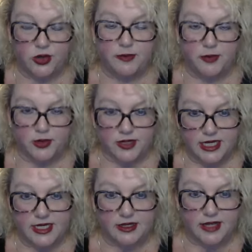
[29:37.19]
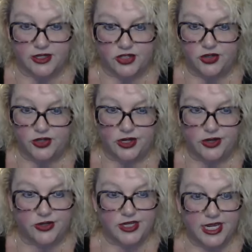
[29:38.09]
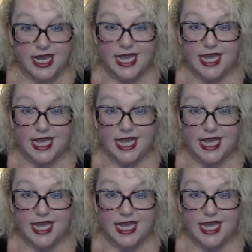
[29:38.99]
30% in the last 2 years,